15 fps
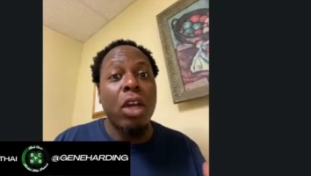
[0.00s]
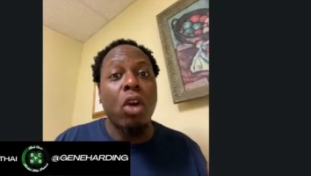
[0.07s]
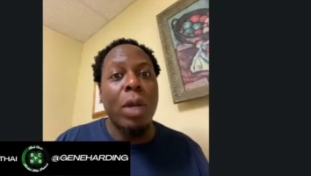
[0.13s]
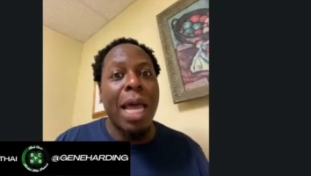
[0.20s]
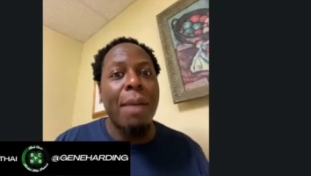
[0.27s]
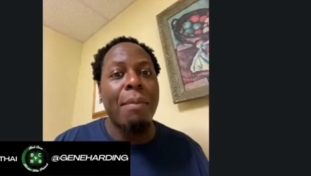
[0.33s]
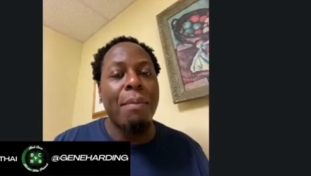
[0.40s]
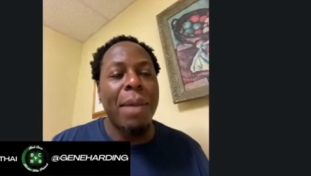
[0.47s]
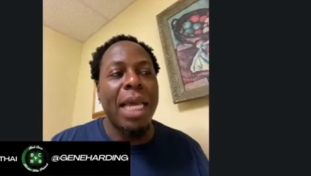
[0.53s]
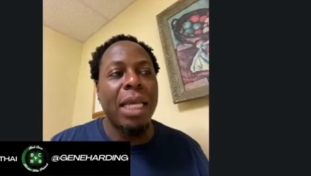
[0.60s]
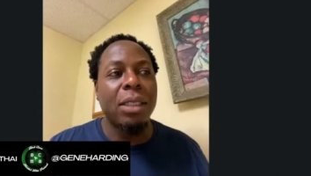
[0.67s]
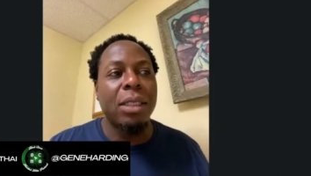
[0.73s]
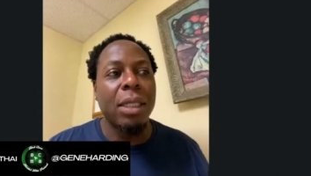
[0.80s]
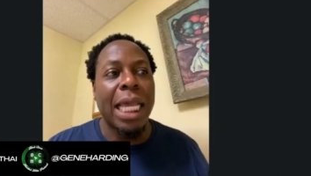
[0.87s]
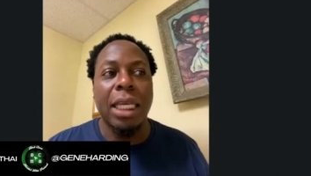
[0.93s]
though, that
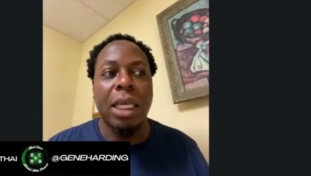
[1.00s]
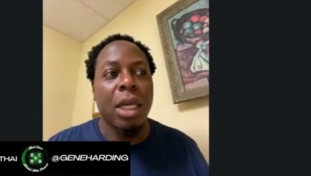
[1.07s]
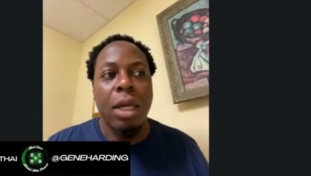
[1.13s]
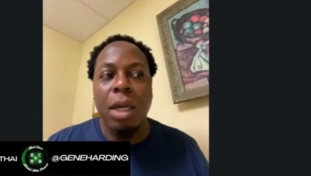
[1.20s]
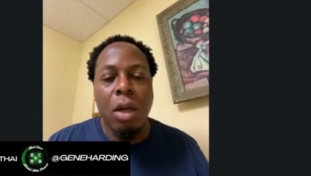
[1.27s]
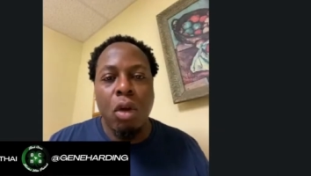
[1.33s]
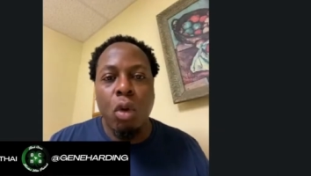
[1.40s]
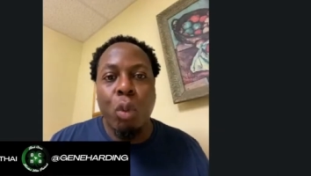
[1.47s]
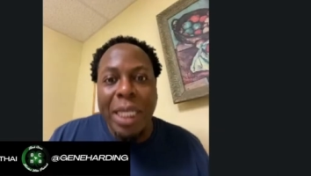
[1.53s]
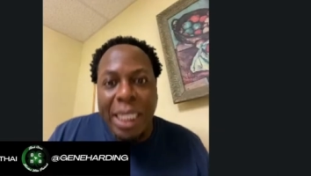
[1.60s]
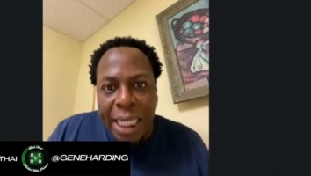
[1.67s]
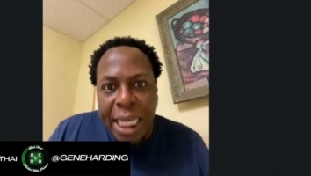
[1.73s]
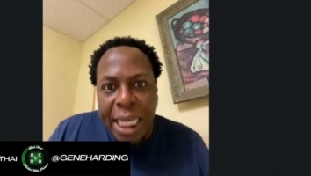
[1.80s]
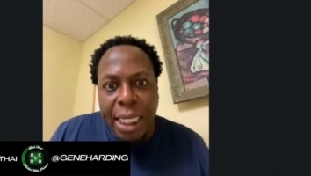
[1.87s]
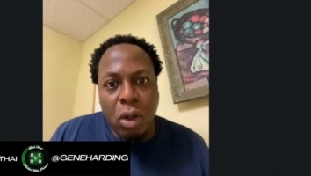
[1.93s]
makes, like, we
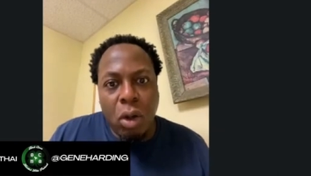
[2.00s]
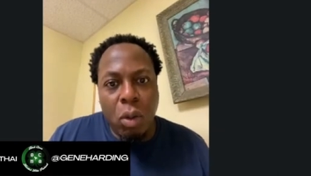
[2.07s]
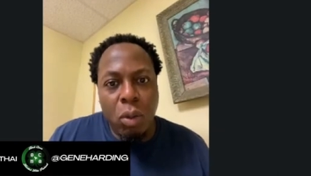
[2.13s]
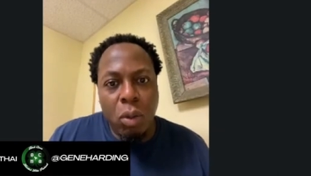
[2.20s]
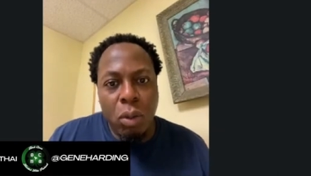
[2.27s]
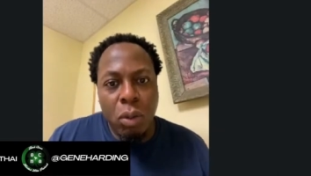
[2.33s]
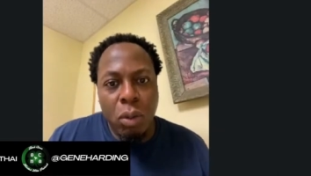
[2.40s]
need it, though.